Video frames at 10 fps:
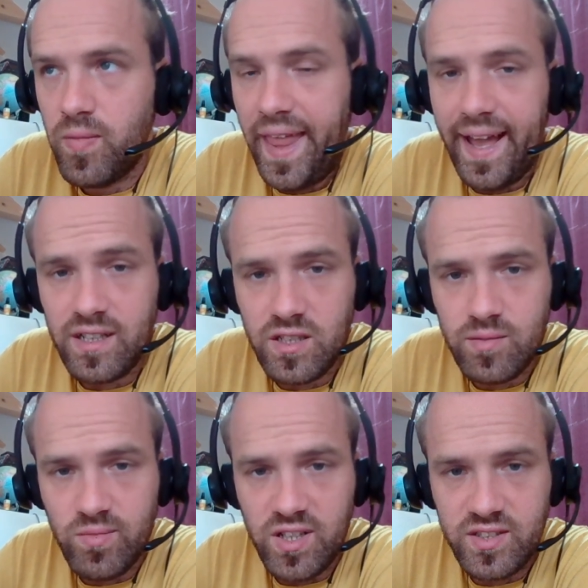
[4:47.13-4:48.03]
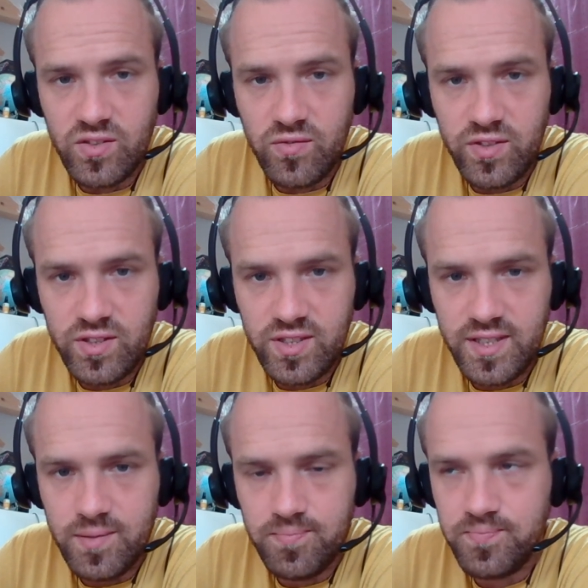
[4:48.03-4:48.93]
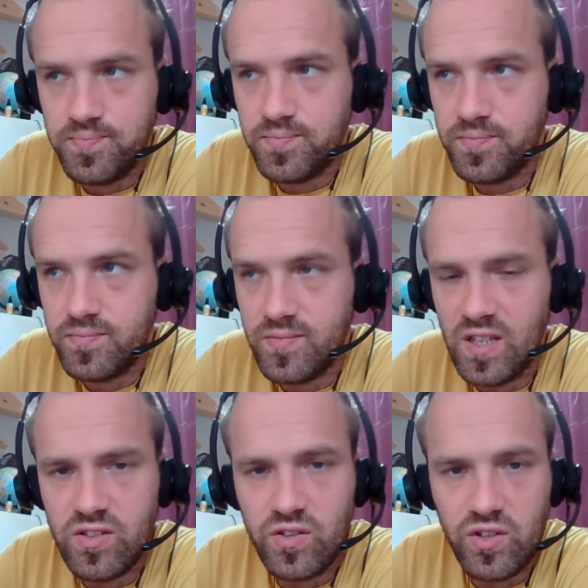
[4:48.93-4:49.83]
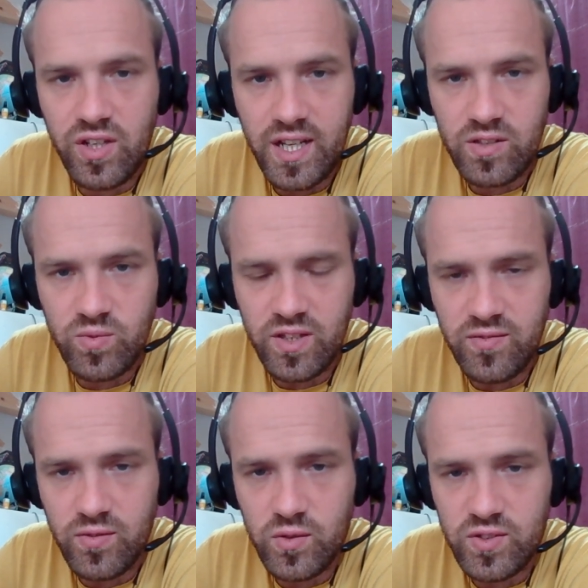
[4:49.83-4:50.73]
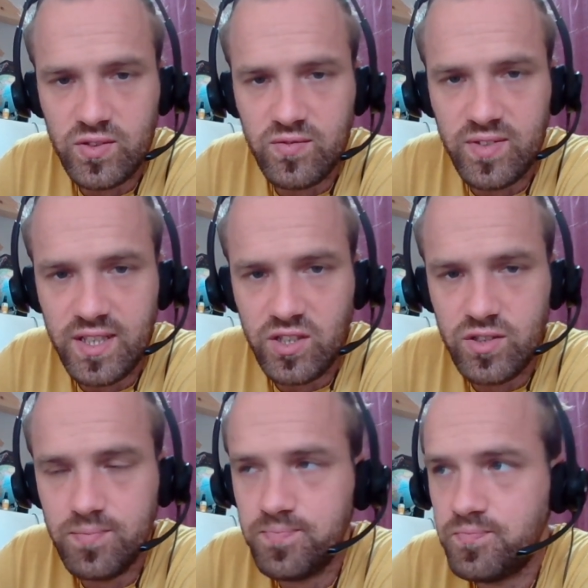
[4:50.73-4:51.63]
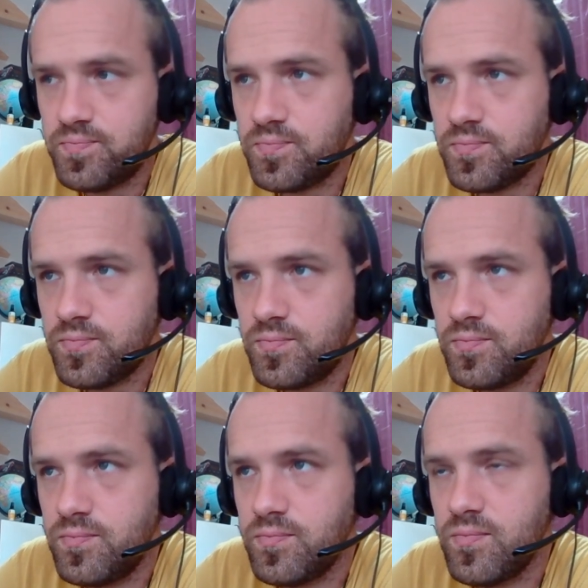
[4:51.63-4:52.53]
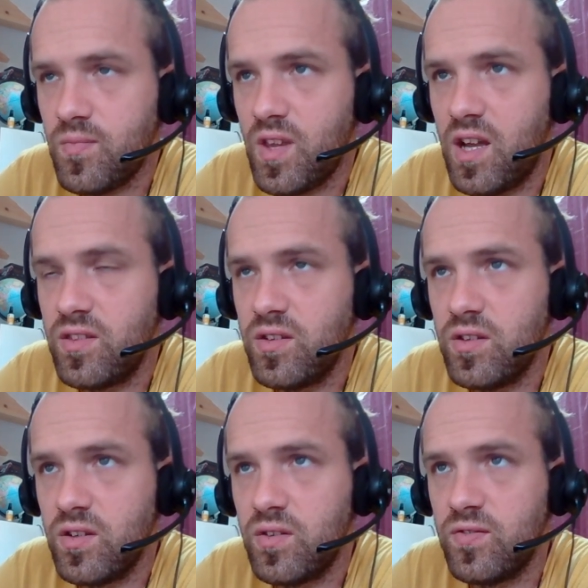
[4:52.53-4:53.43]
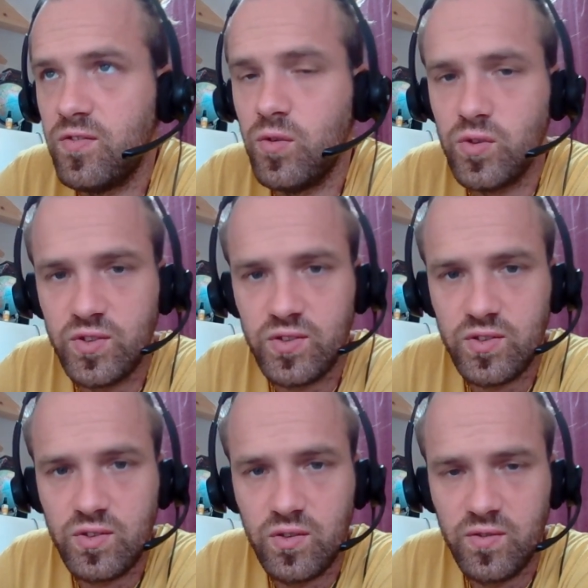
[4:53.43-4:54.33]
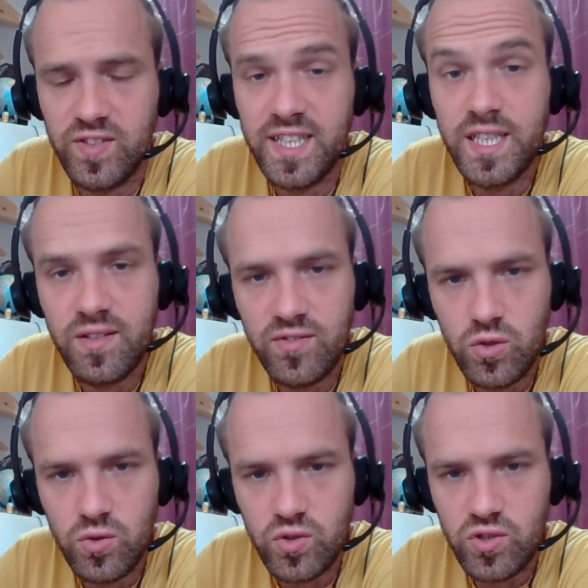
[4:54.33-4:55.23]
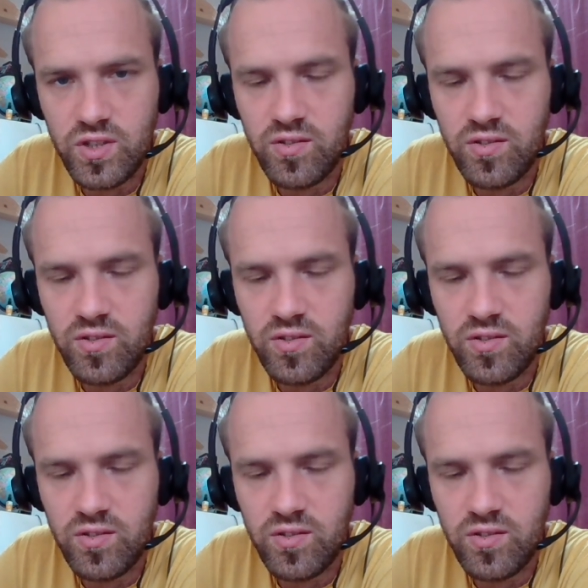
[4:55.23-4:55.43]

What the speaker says: anchor my sovereignty and to connect with the forces of nature and the force of the evolution.